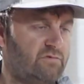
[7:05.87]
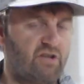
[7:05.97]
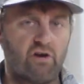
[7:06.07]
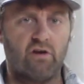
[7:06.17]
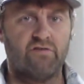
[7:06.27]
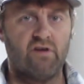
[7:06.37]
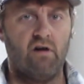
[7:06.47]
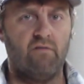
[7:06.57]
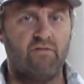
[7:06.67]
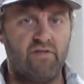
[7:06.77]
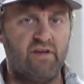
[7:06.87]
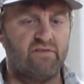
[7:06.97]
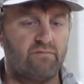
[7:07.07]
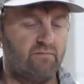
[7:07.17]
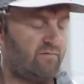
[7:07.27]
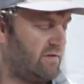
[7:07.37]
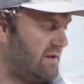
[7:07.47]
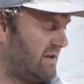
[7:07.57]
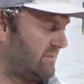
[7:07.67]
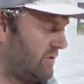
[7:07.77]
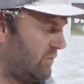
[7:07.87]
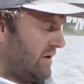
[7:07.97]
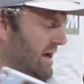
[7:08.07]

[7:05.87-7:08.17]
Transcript: circular saw for this. But we